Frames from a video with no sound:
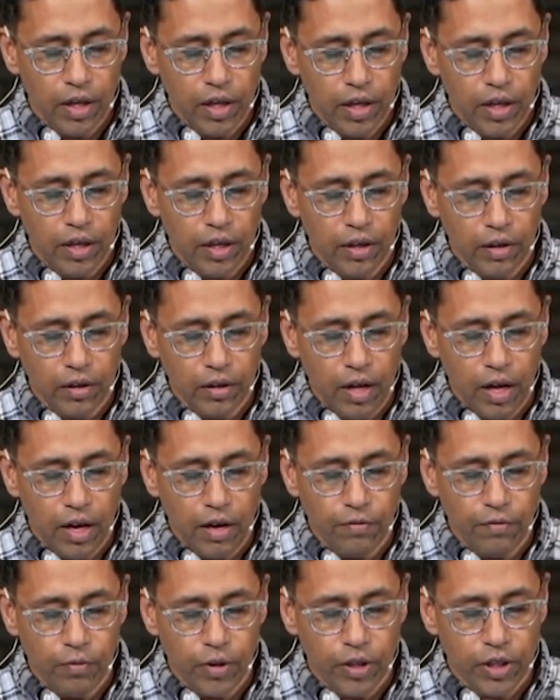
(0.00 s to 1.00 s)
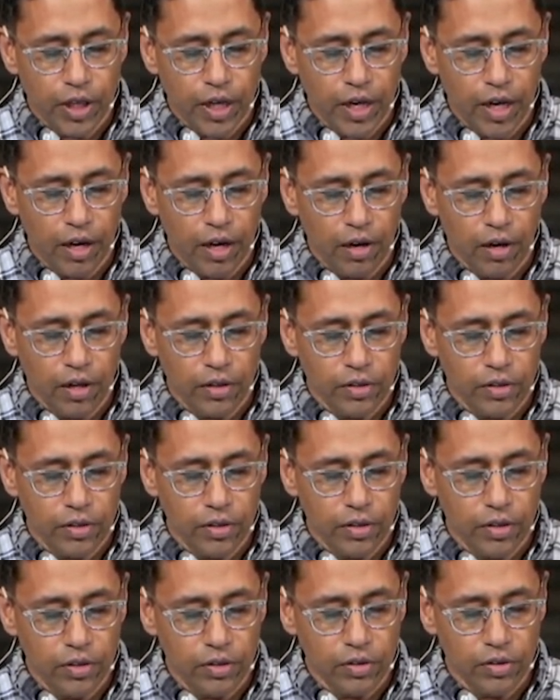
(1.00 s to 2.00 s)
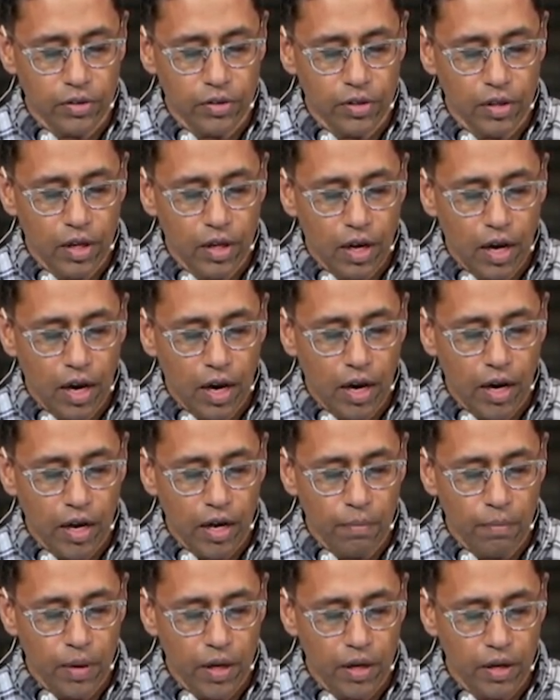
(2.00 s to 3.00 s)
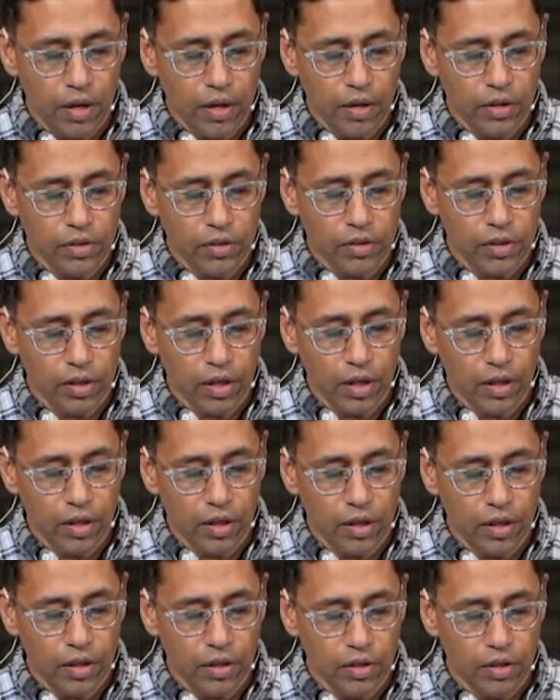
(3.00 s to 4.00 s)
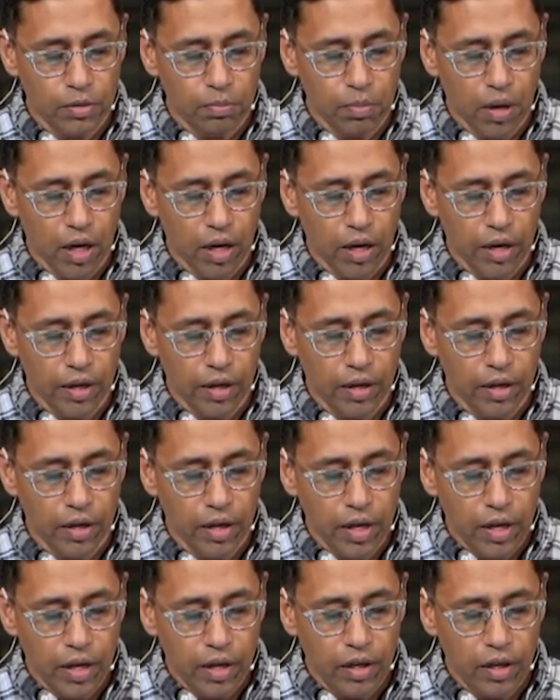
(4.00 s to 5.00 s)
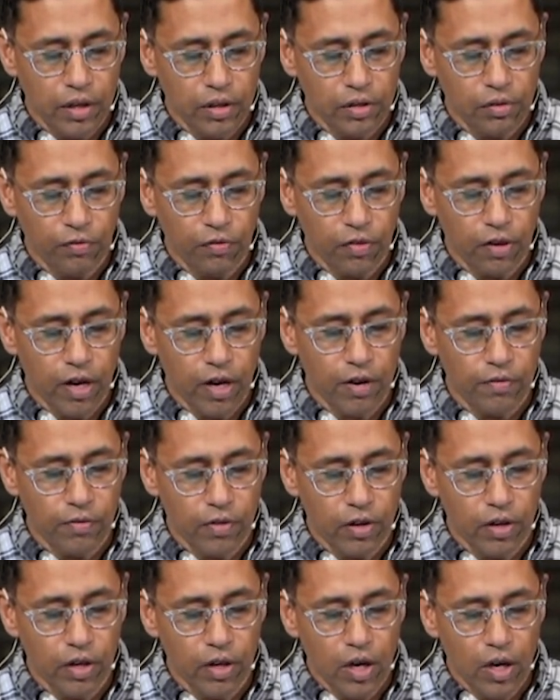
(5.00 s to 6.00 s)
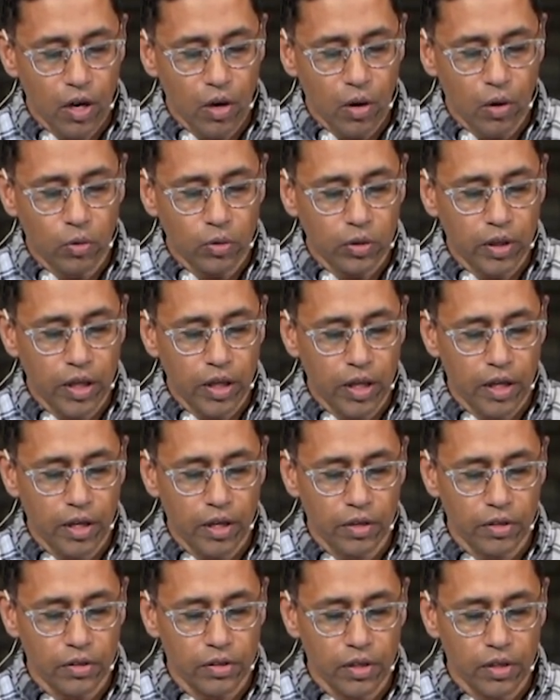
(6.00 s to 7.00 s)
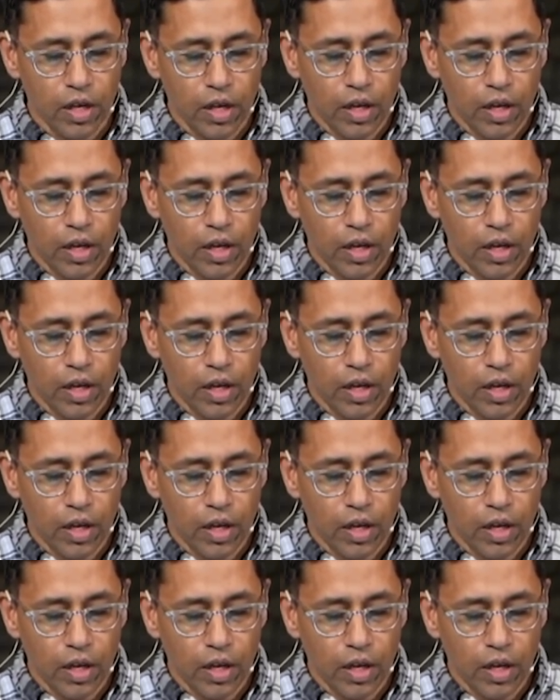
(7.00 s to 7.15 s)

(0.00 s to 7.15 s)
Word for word: in a love which cannot cease, I am his and he is mine, his forever, only his,